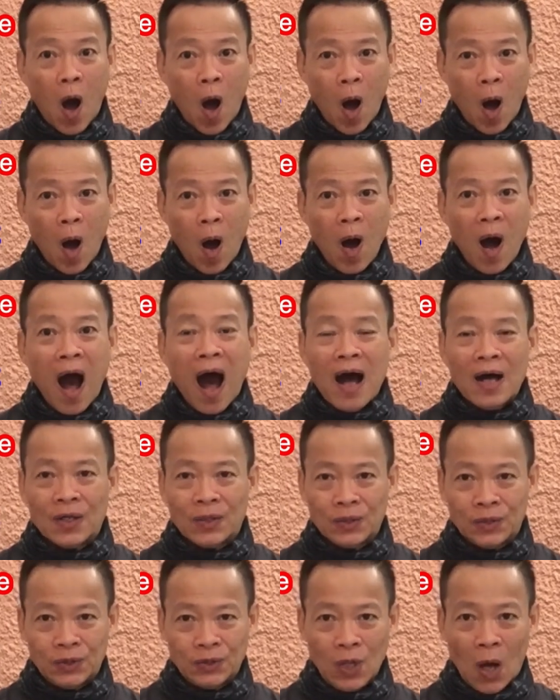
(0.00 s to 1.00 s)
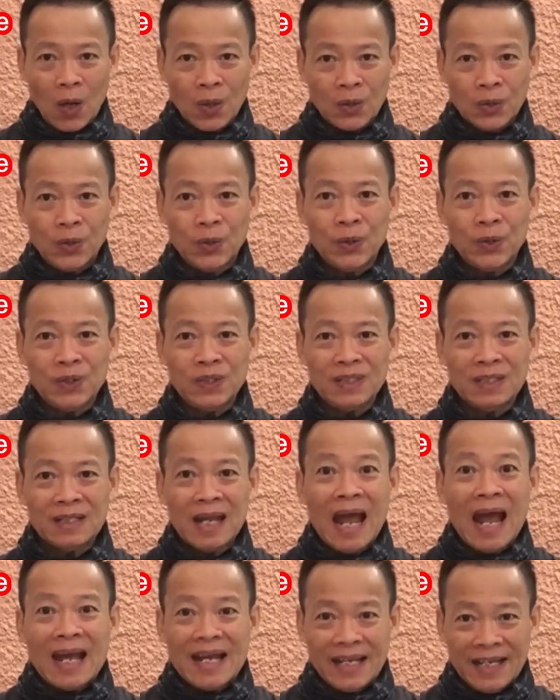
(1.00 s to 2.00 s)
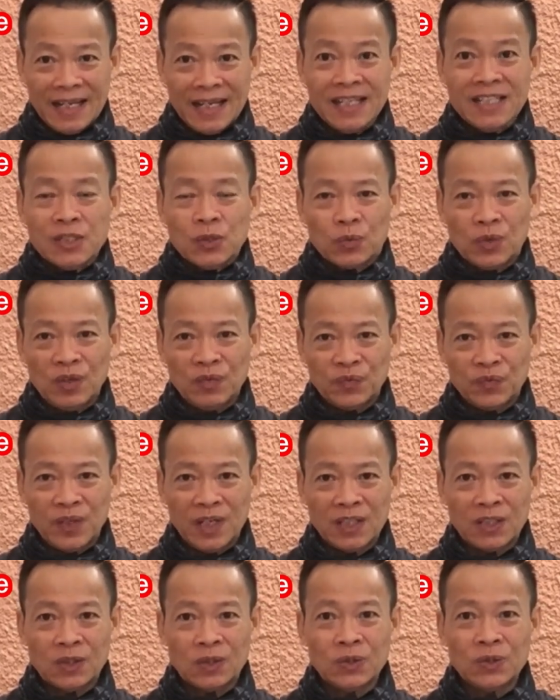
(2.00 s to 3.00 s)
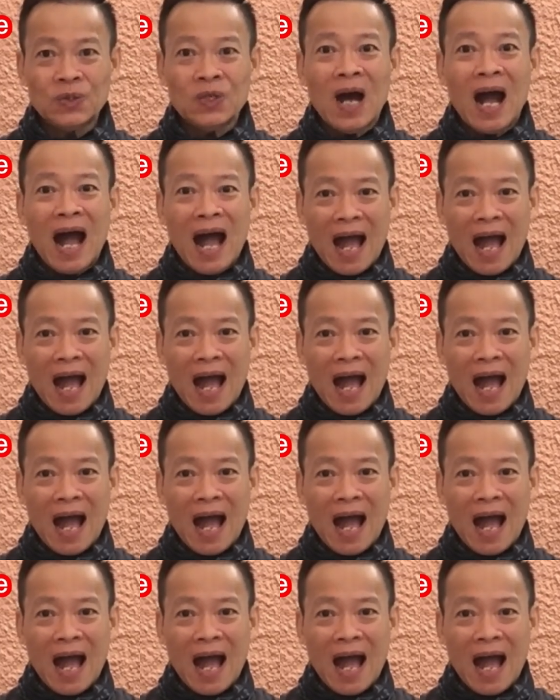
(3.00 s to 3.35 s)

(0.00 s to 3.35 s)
or Dok Kun is referred to